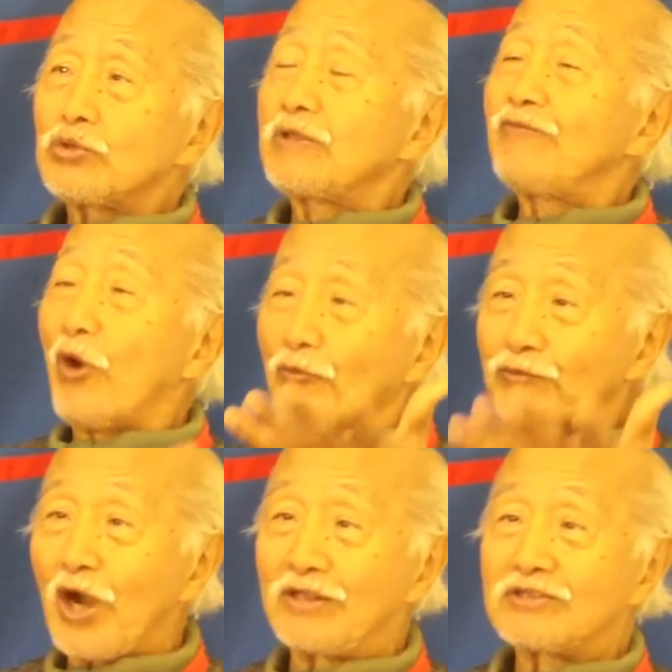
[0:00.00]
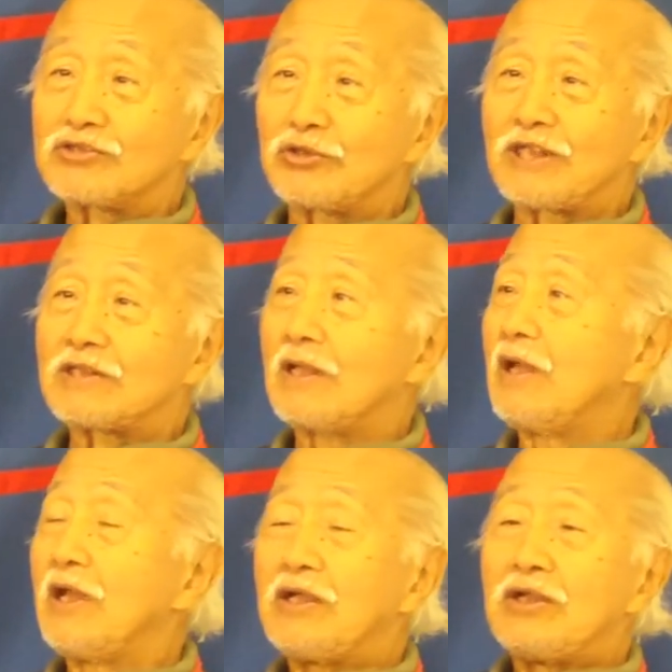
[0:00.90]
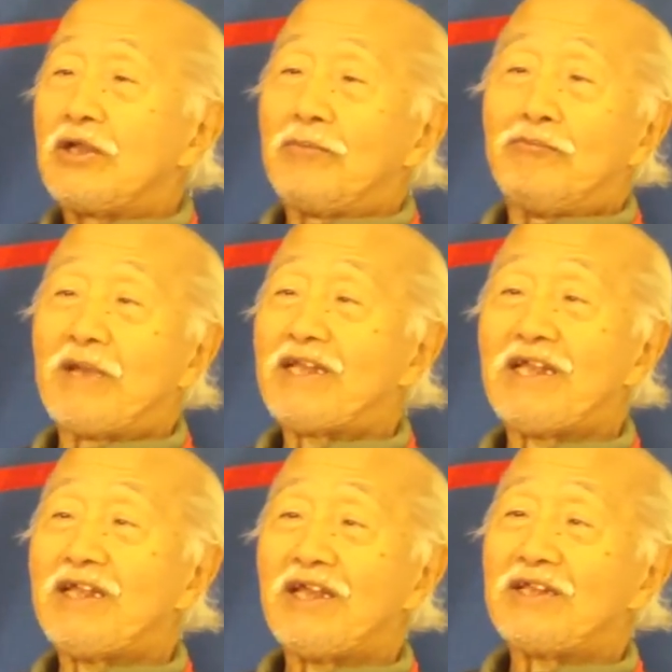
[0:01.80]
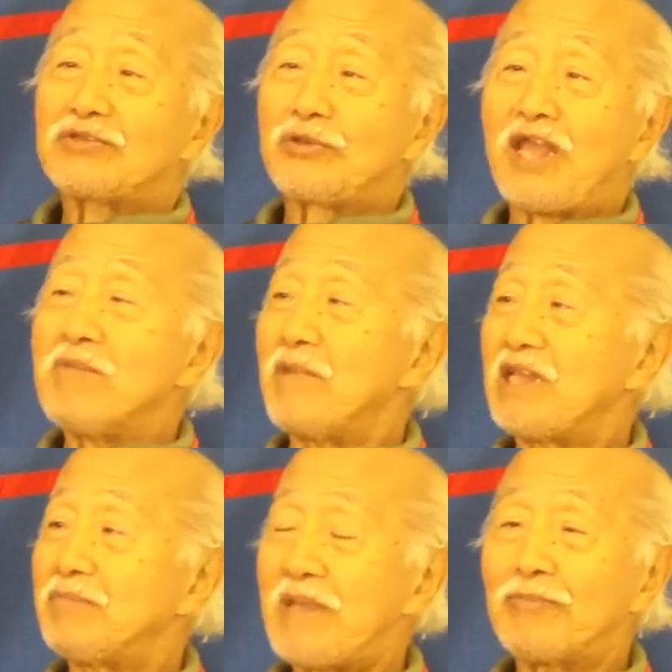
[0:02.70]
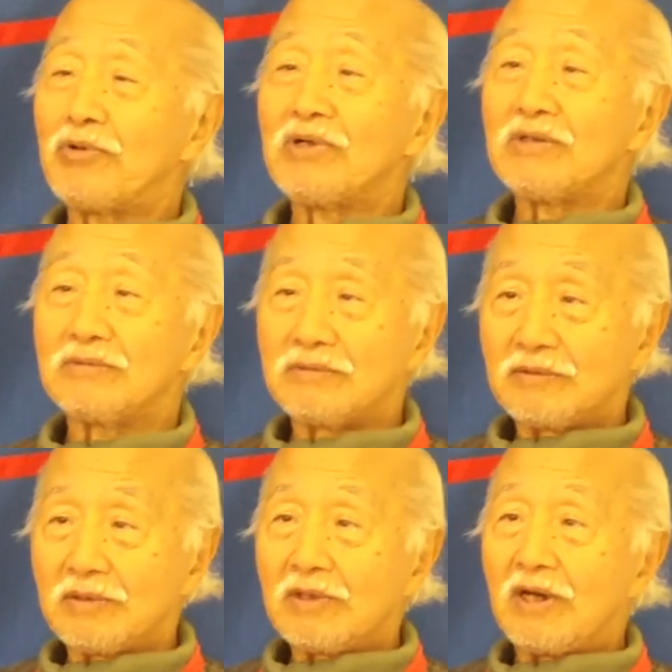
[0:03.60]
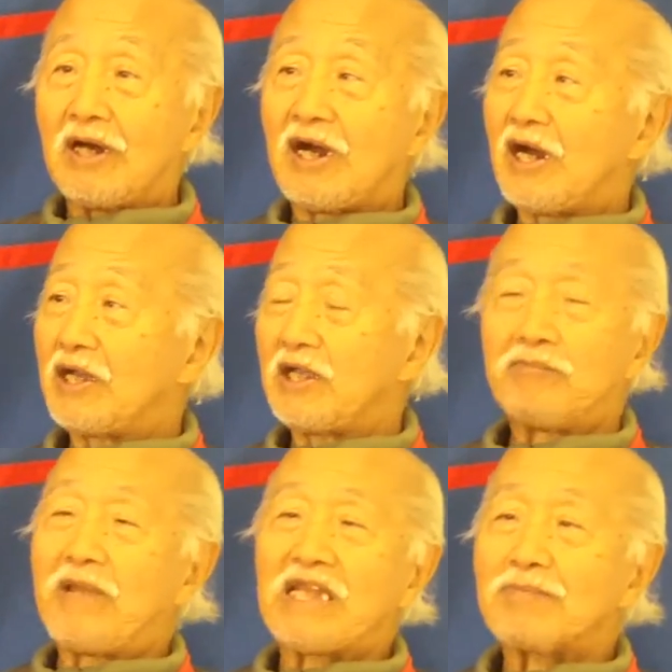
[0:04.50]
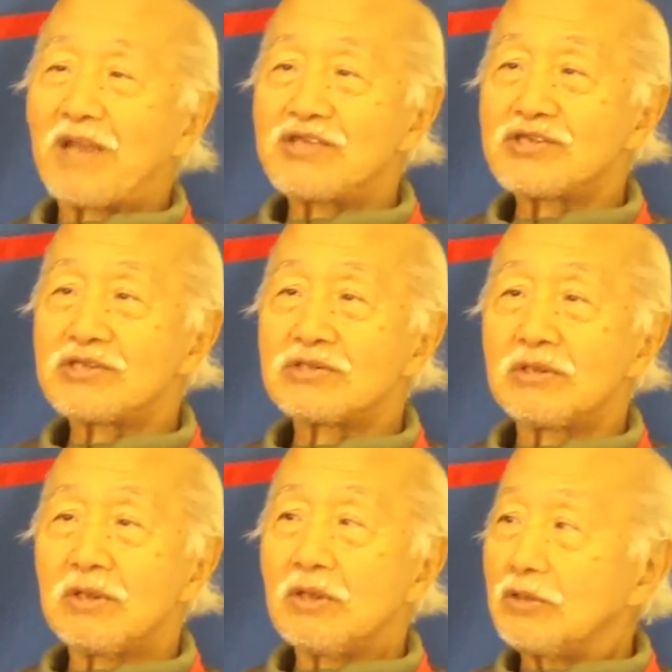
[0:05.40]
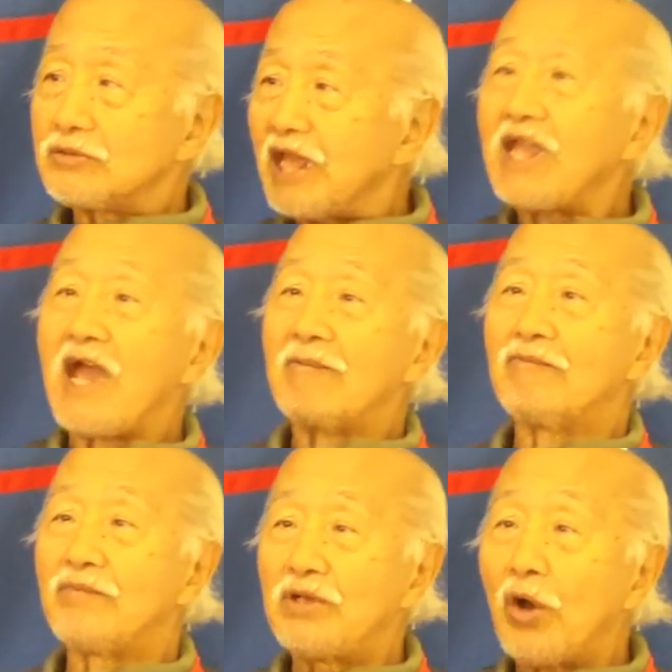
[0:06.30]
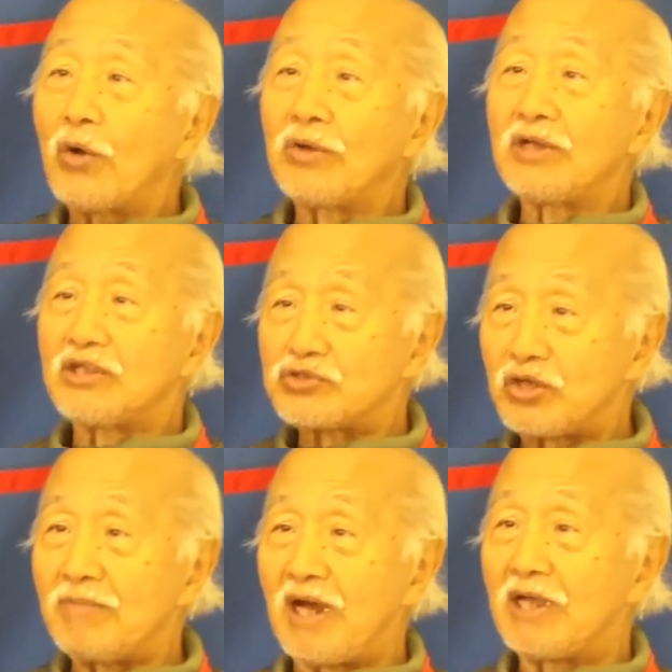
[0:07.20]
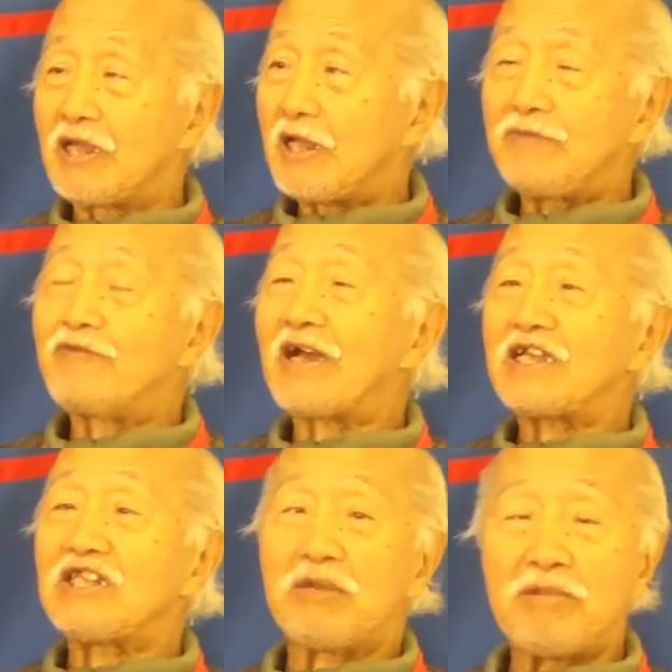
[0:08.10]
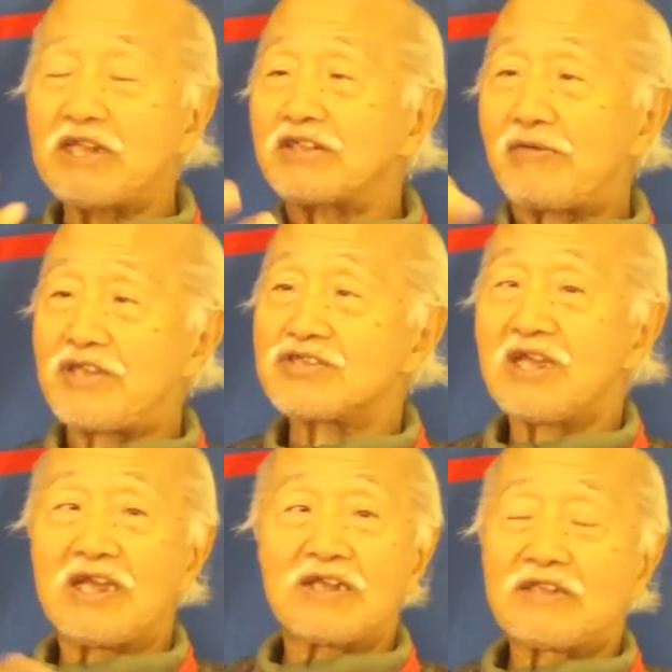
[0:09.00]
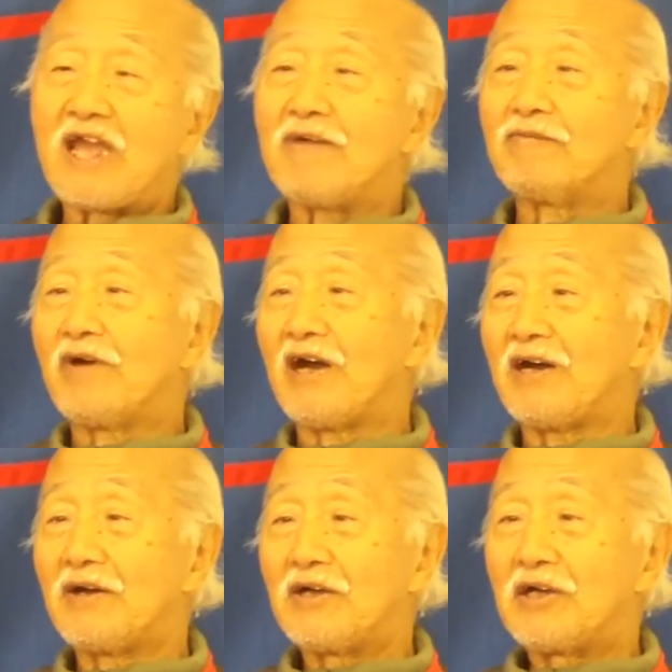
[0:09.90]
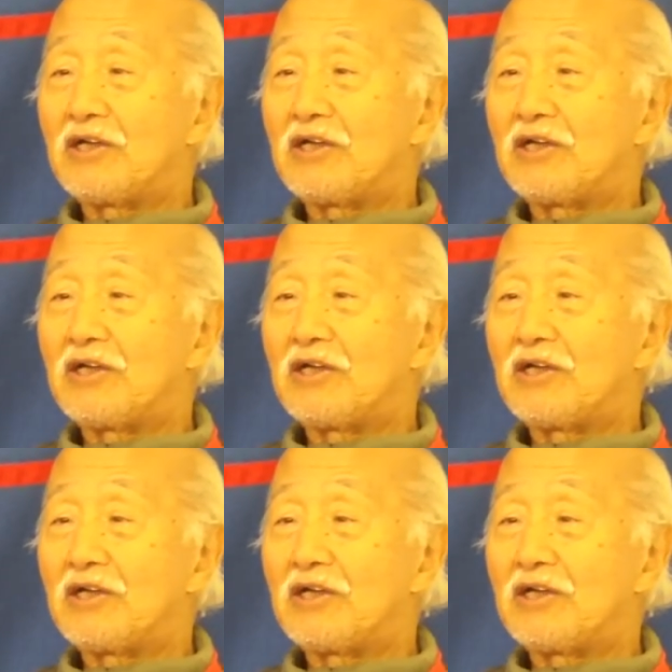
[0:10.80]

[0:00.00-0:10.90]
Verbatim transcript: to the forefront so that Many, today, many people uh, in many places, they have known Eskrima. In fact, in the militaries, they have uh,